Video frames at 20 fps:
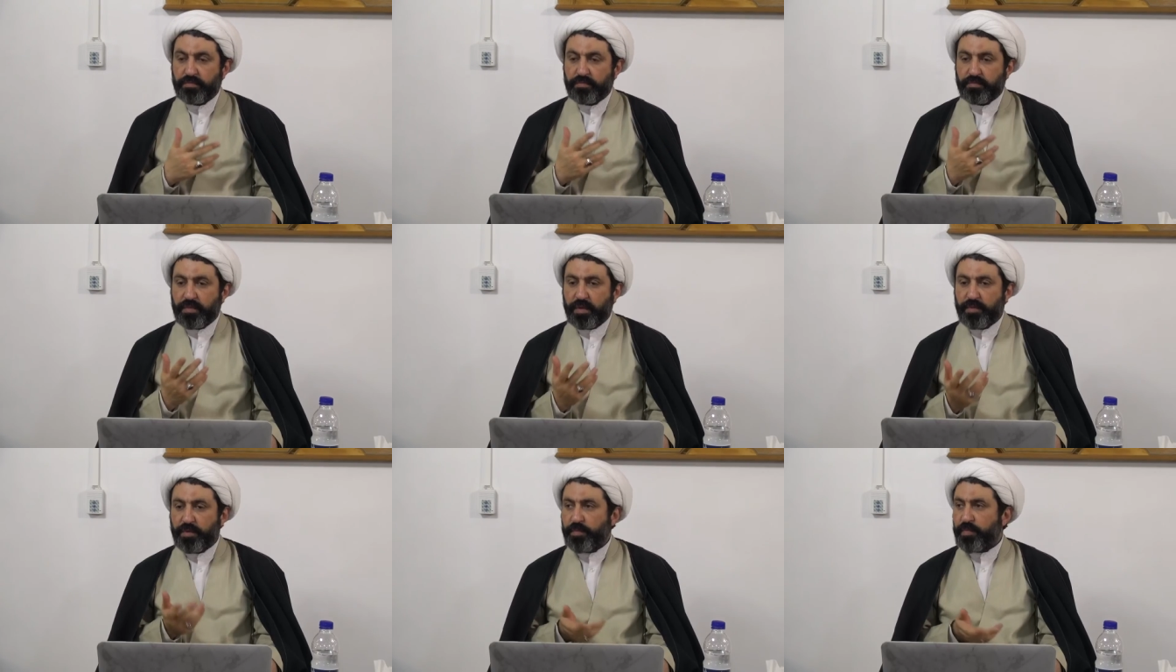
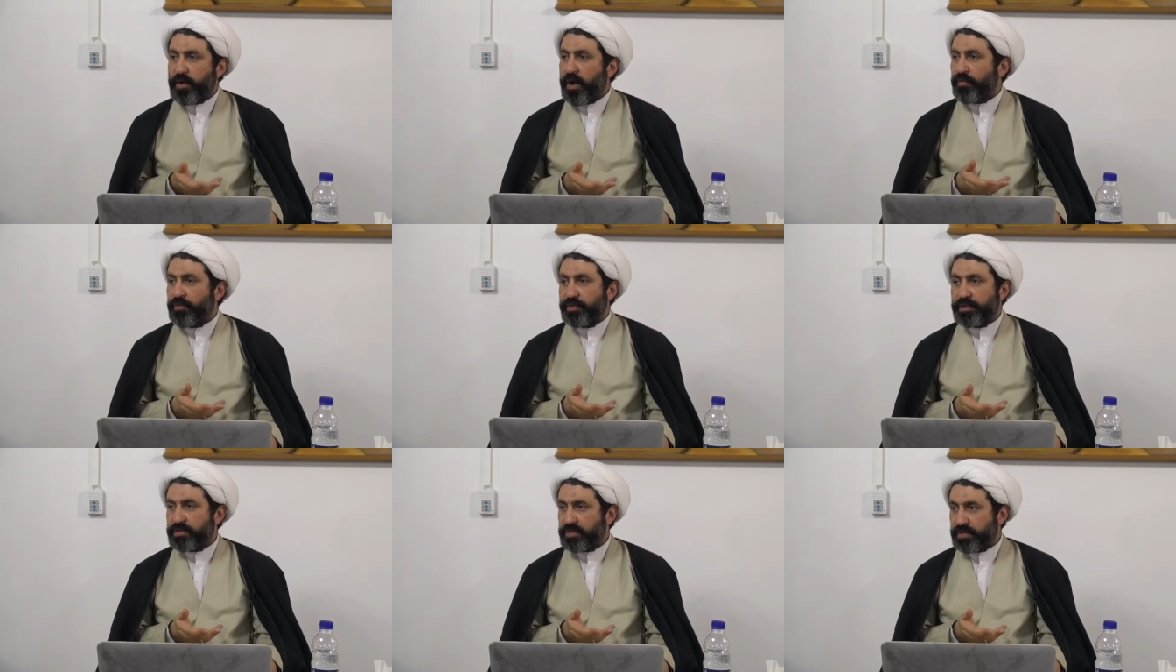maybe
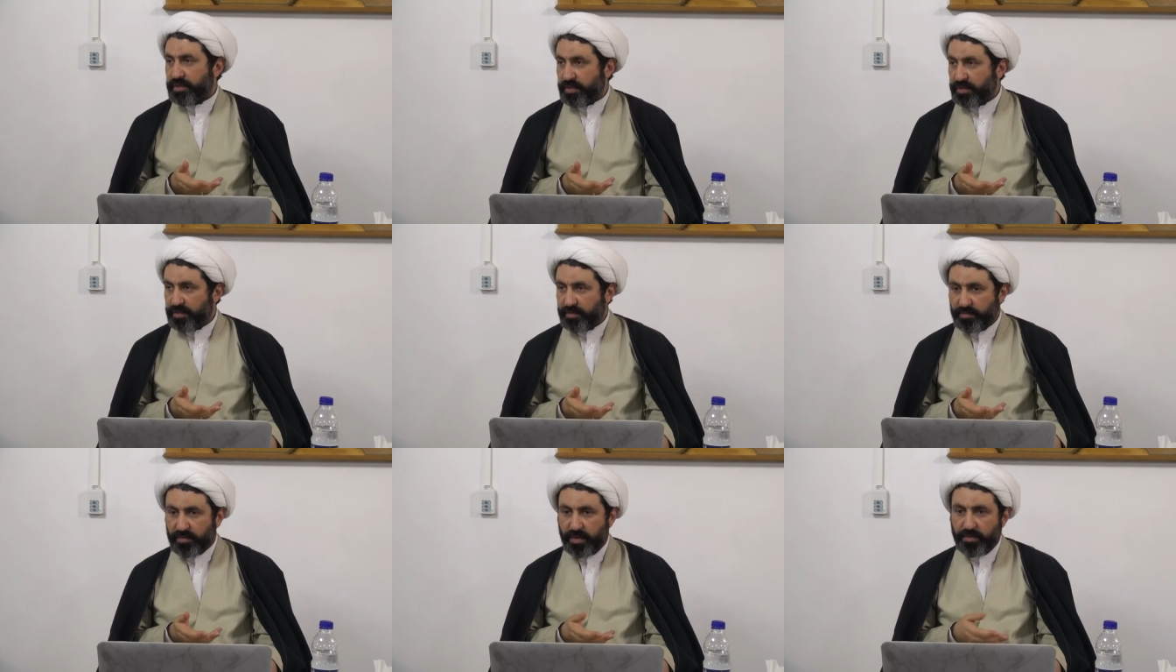poverty,
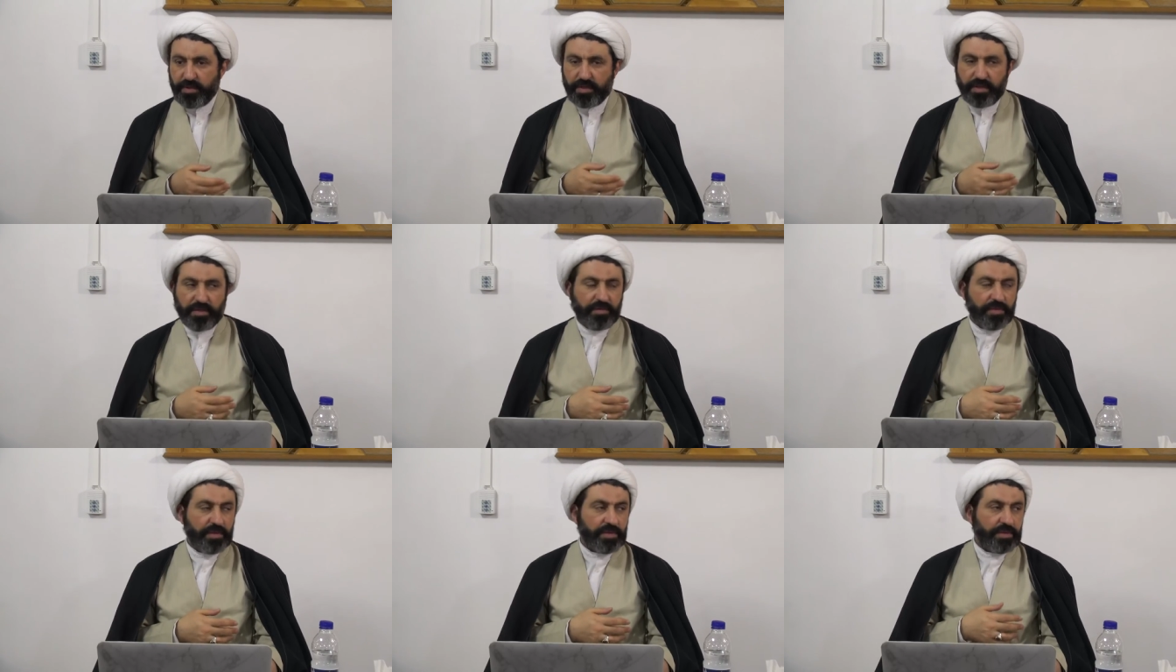maybe
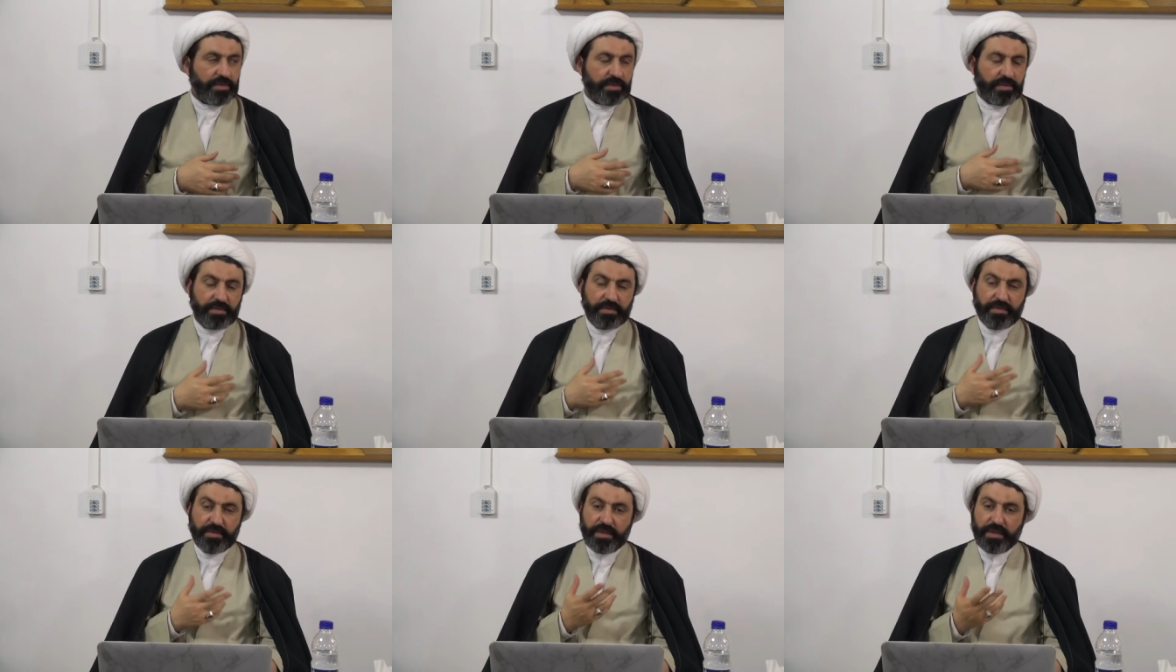there is
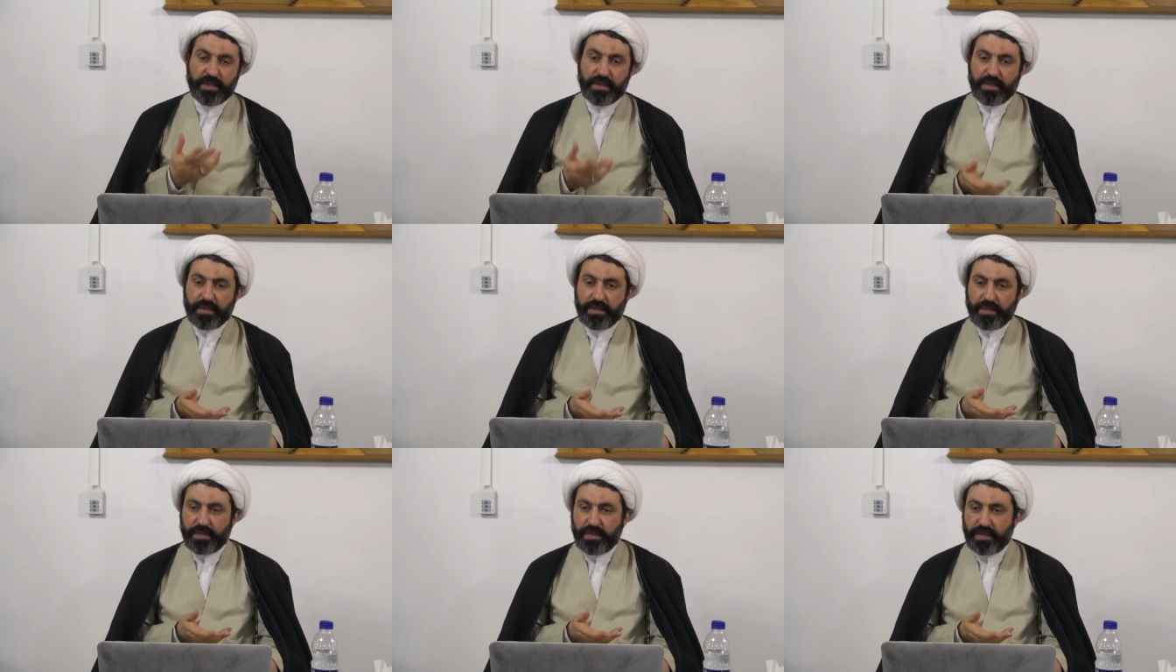
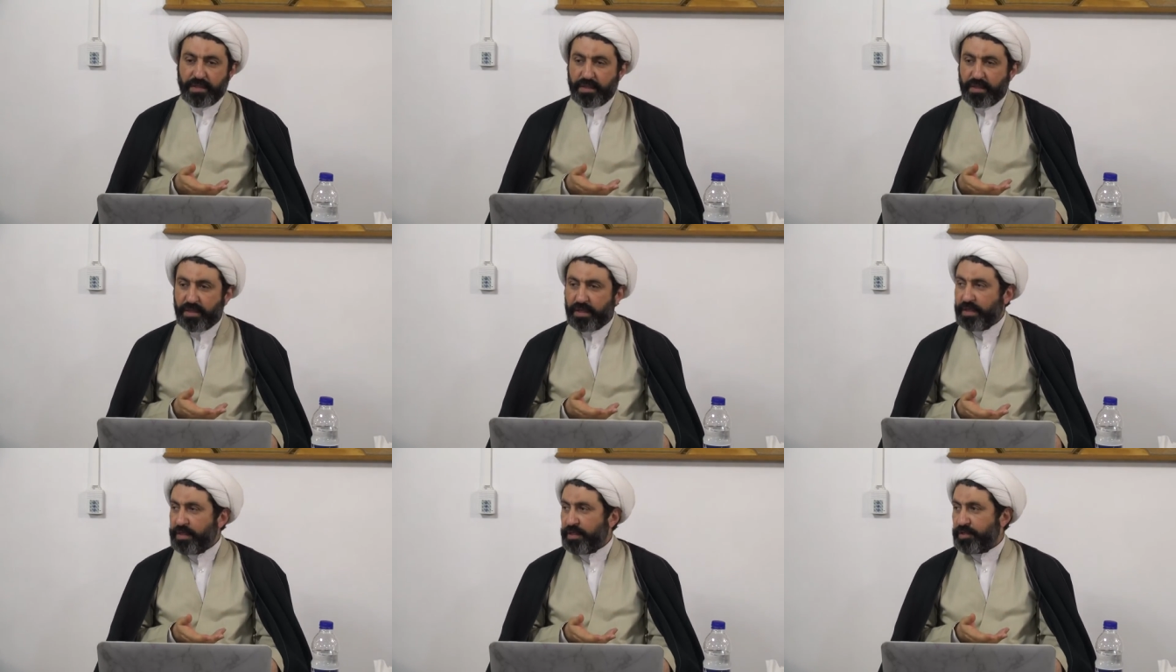
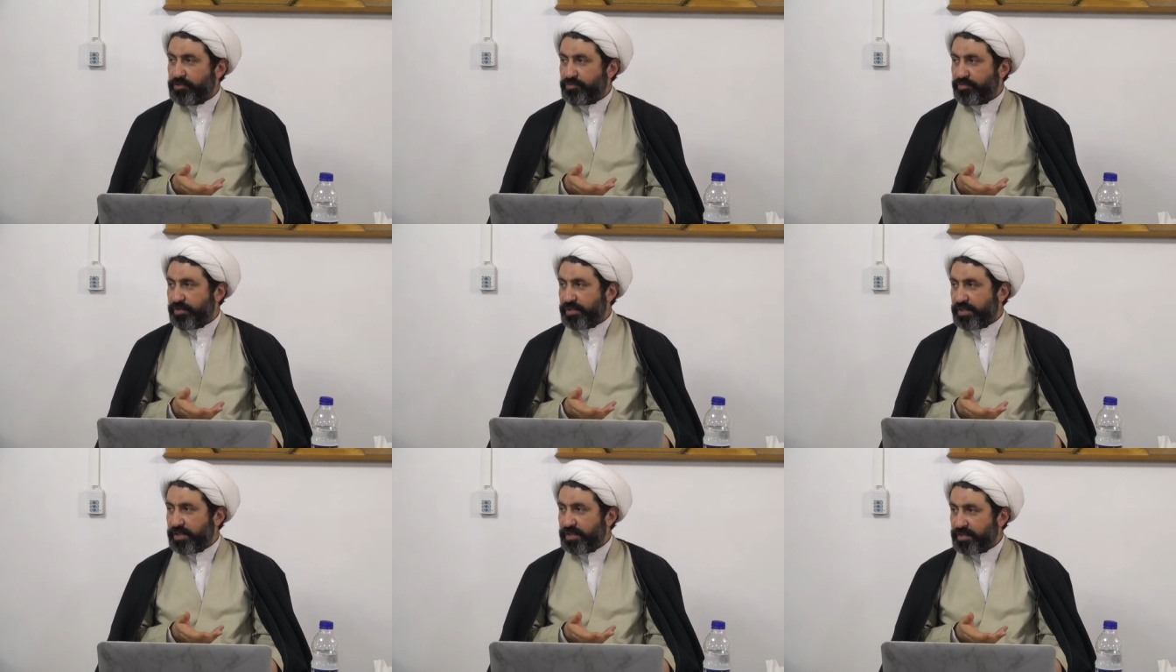
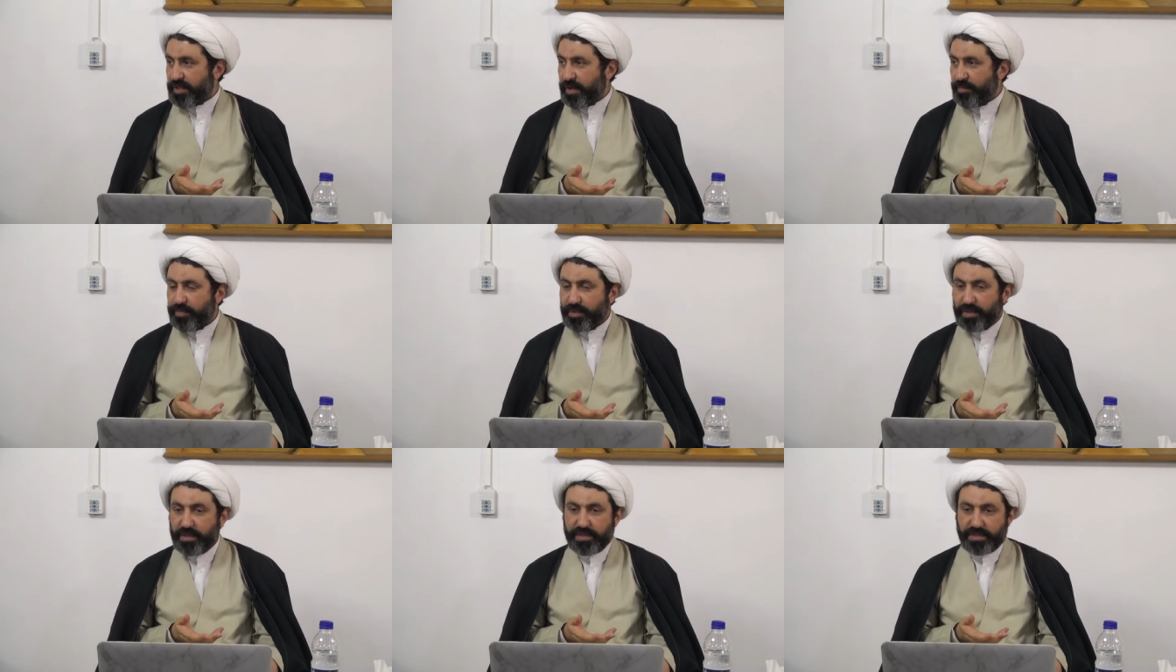illiteracy in some
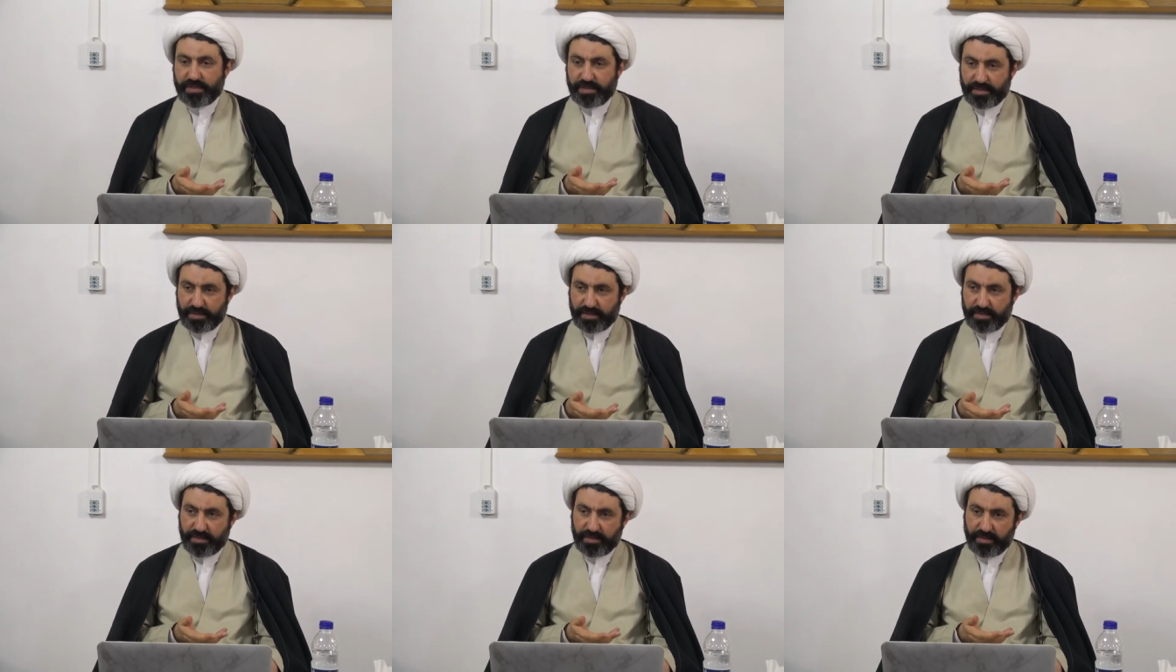
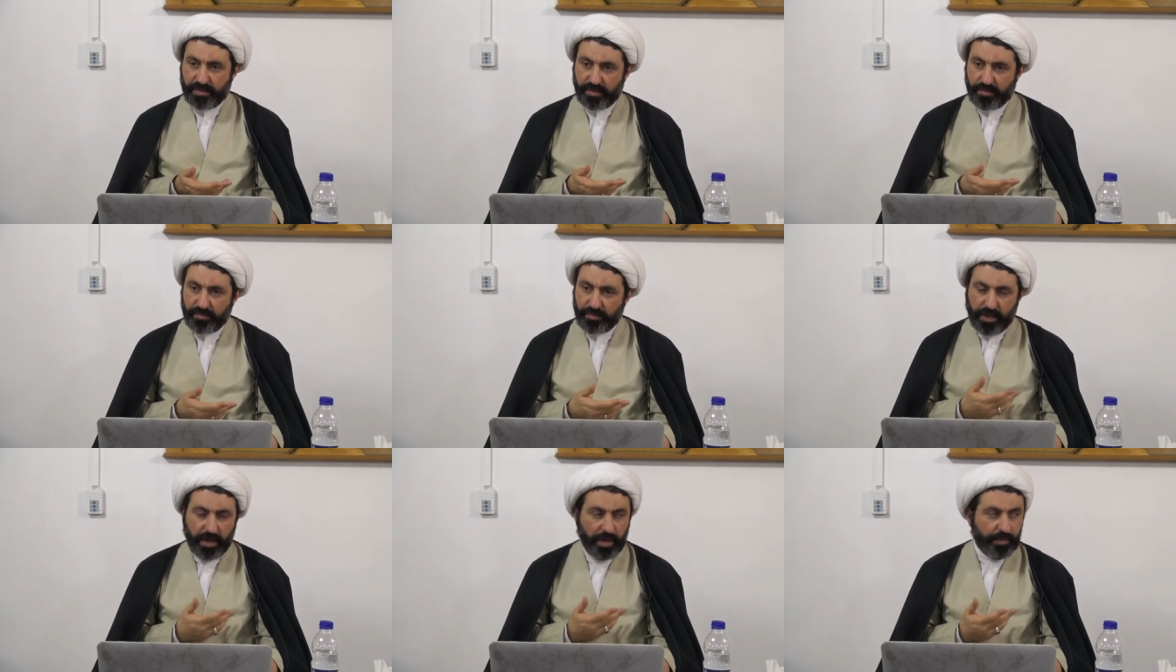places.
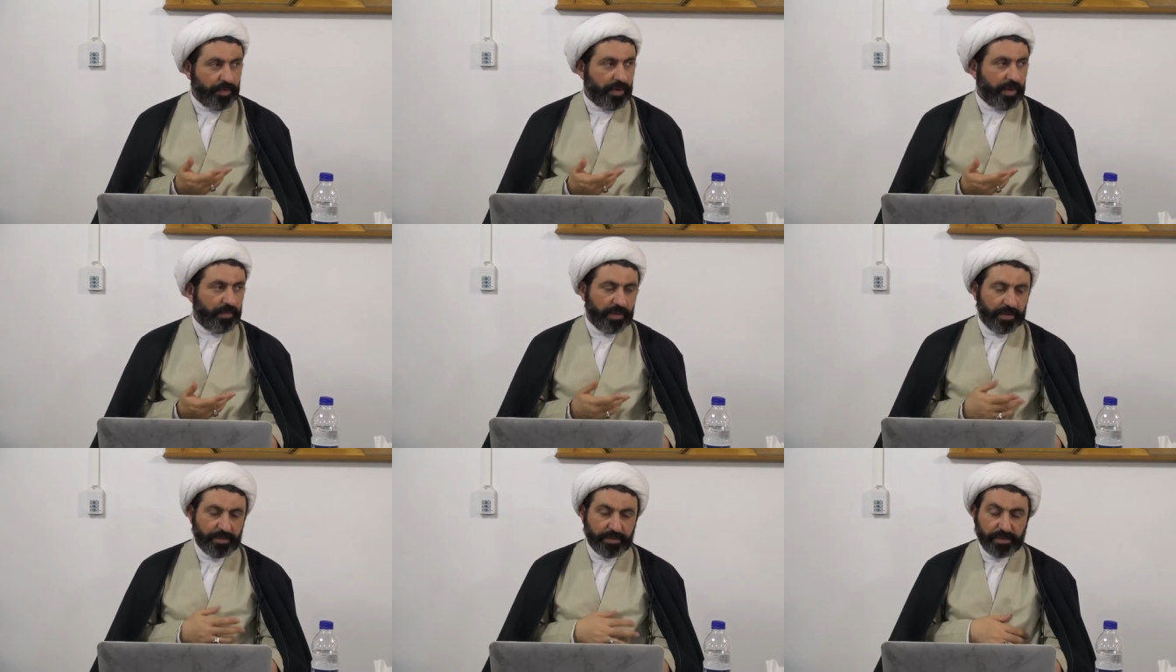There are
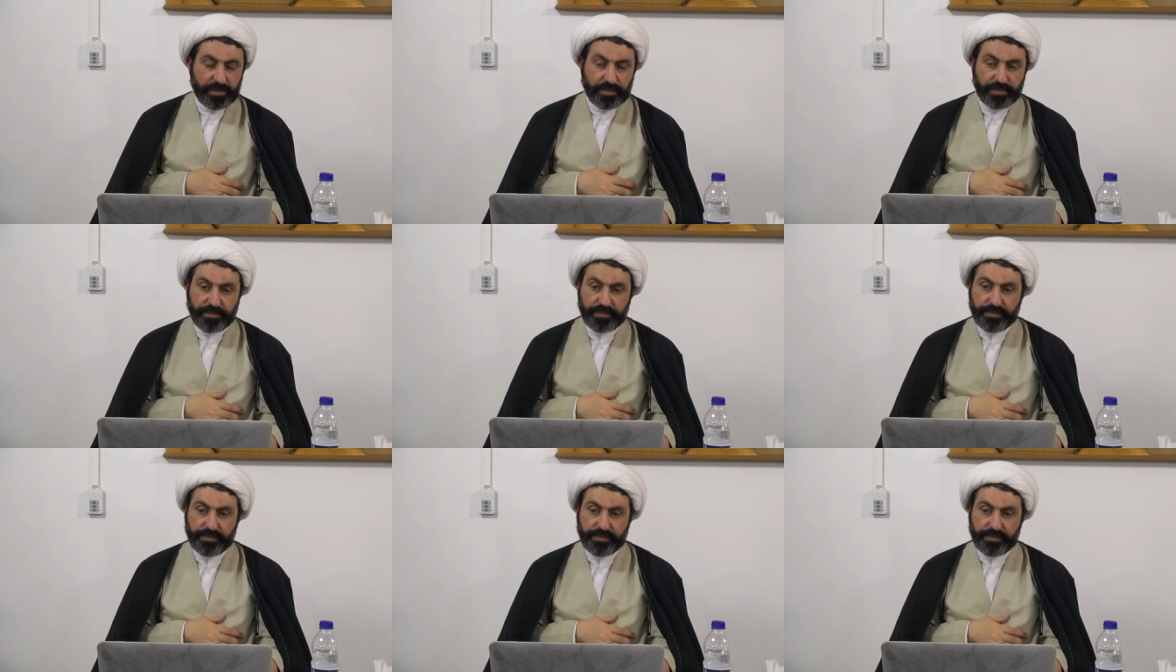problems.